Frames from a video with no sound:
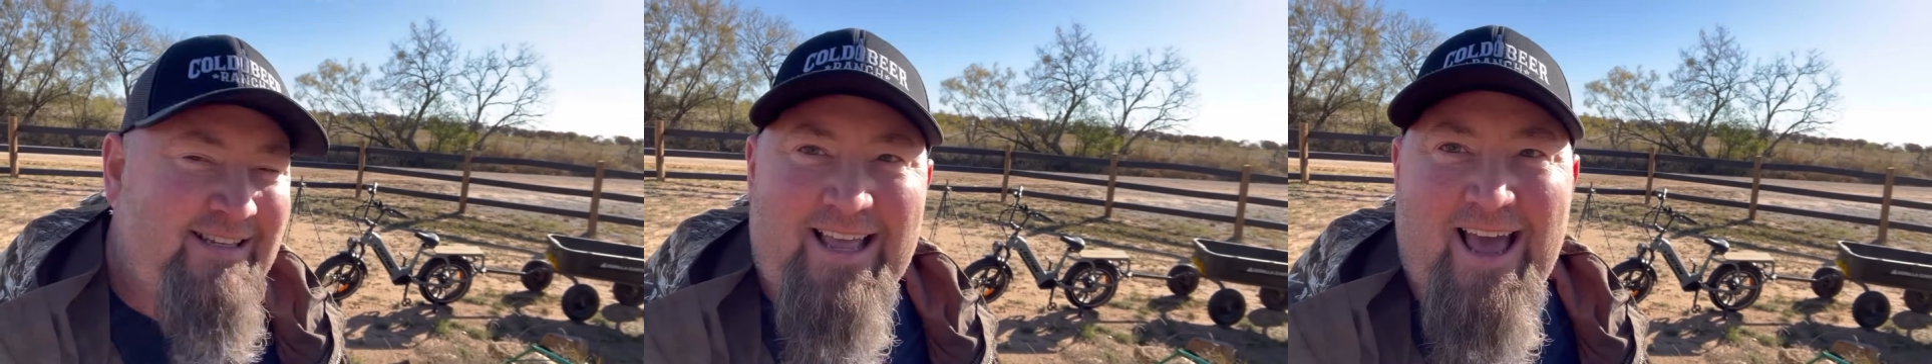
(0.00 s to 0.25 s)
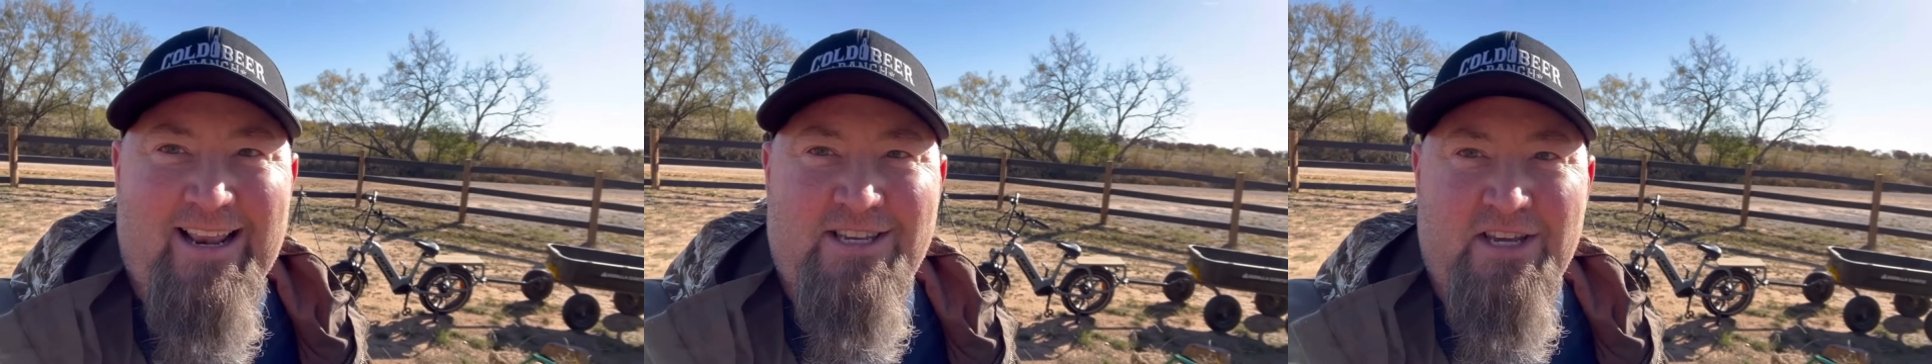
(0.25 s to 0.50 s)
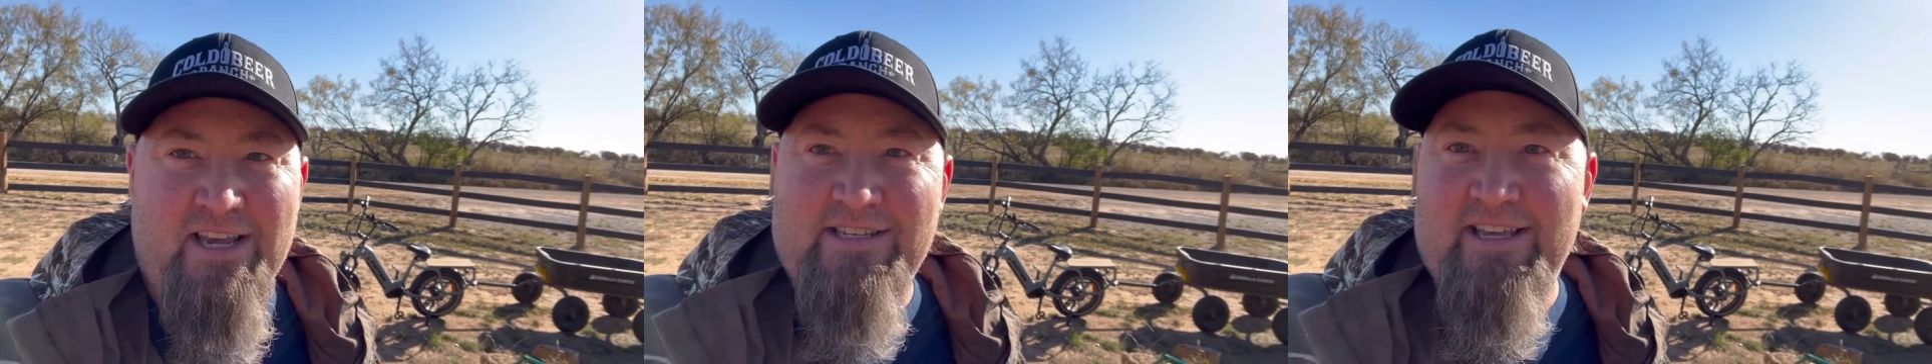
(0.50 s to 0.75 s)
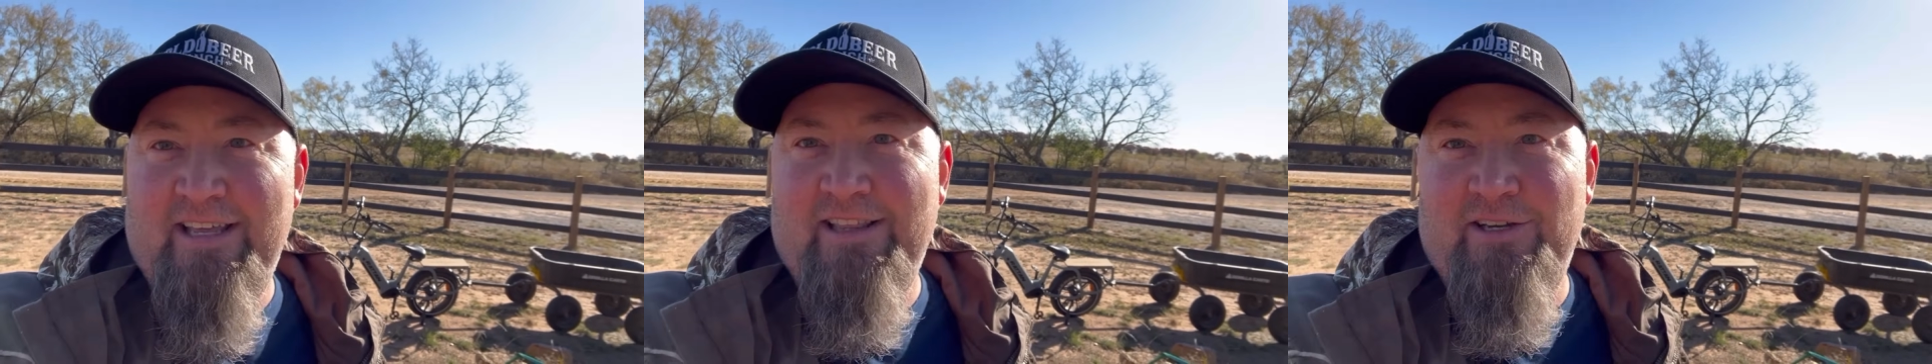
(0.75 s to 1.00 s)
kind of
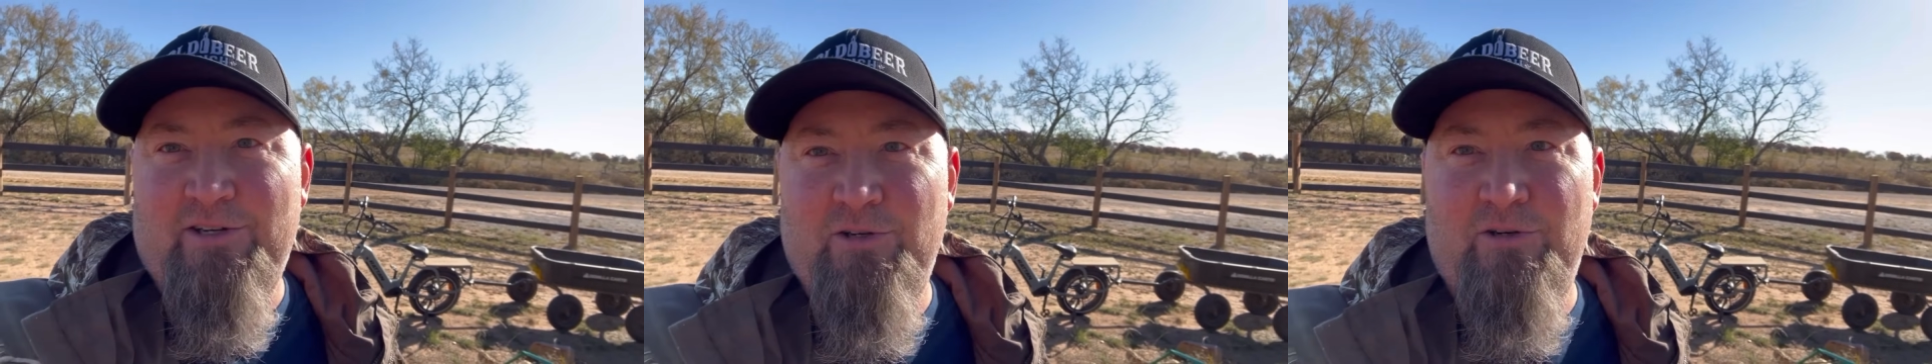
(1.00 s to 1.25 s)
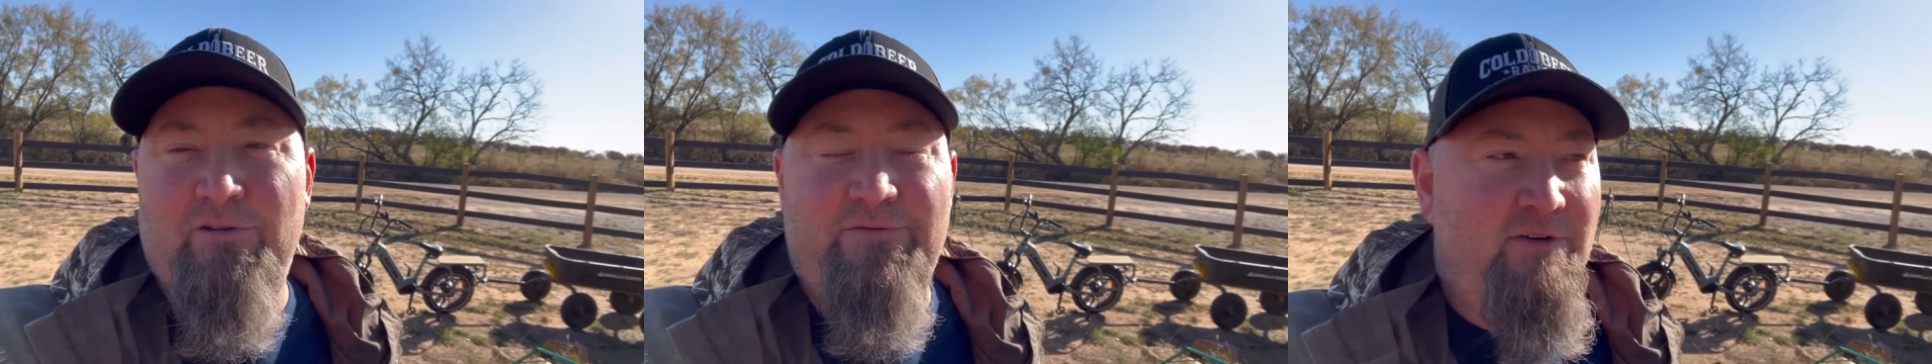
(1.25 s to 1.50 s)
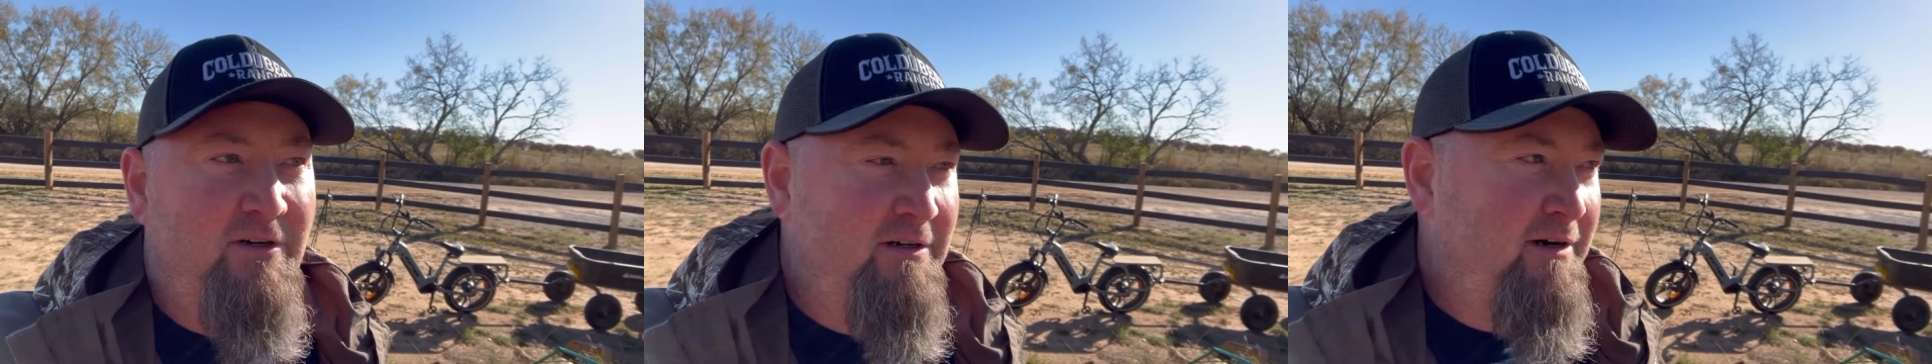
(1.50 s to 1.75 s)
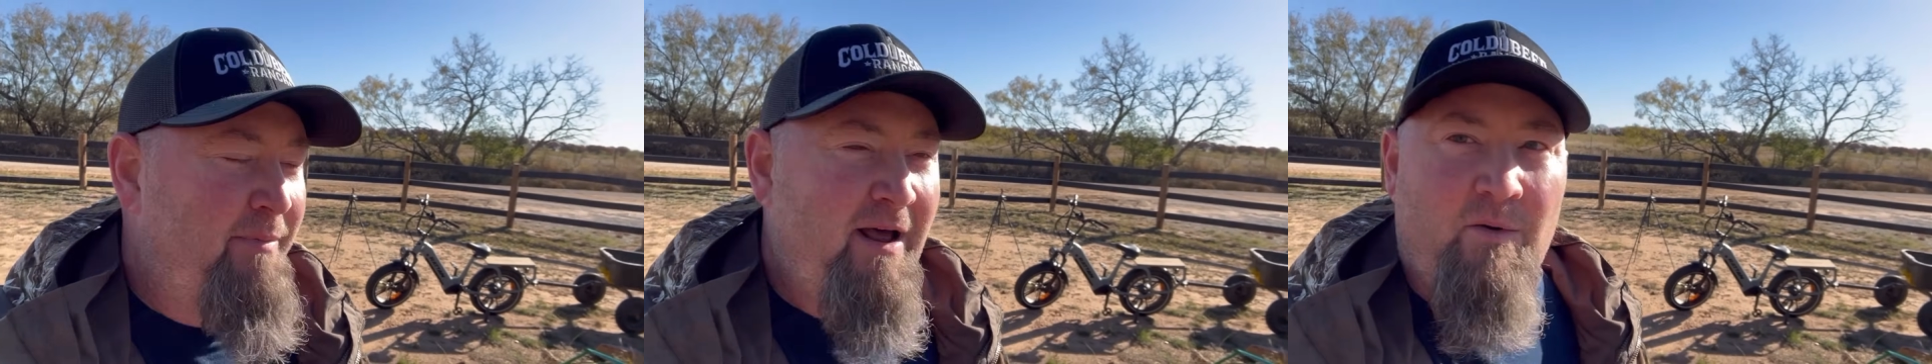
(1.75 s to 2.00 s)
cheesy. It looked cool for
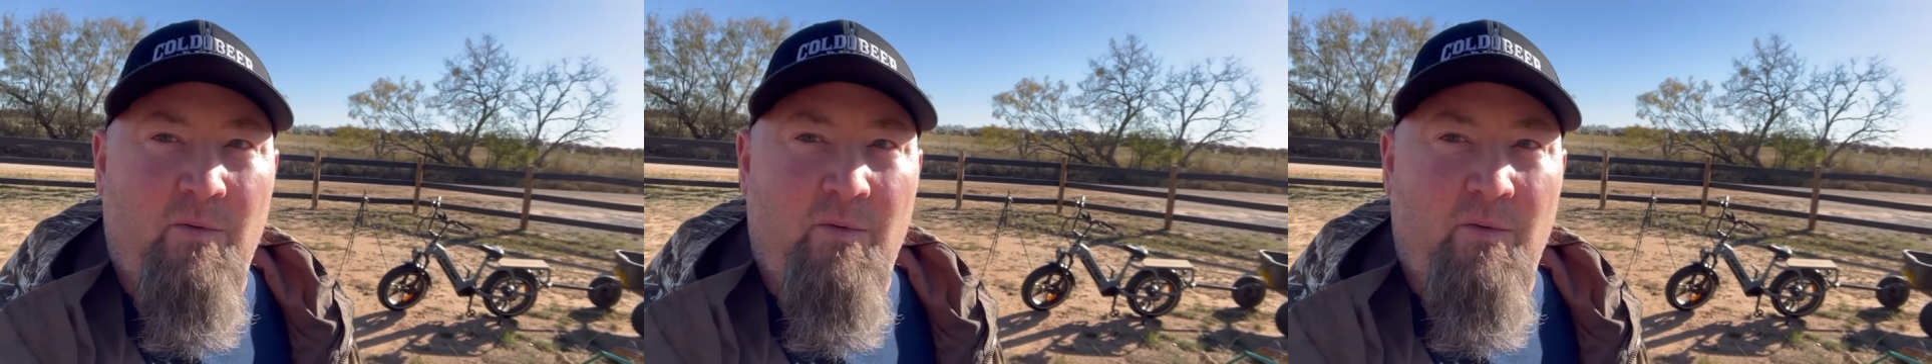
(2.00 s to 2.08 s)
about a